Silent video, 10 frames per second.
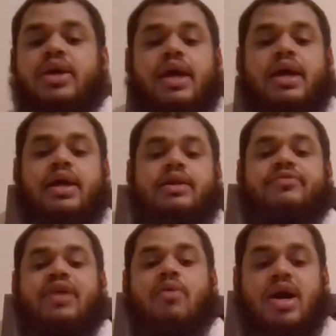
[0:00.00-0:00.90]
And if
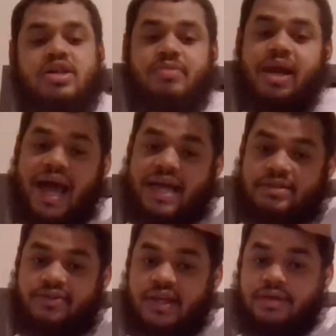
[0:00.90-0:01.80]
y'all watch my
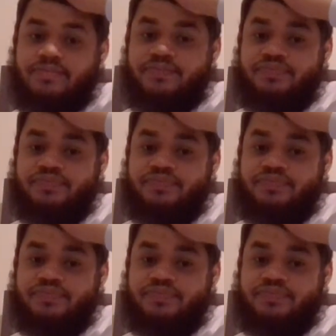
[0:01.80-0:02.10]
last vid,